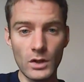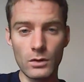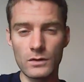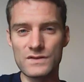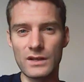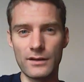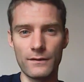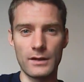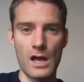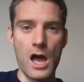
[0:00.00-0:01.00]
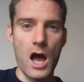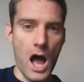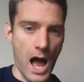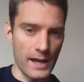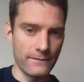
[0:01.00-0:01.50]
You can see that the
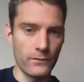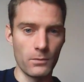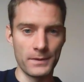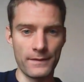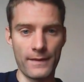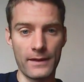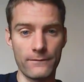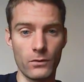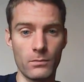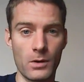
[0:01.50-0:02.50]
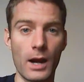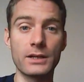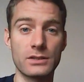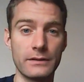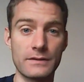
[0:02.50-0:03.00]
I form and the they form are
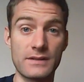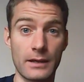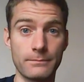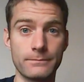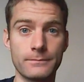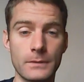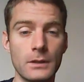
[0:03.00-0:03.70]
actually the same.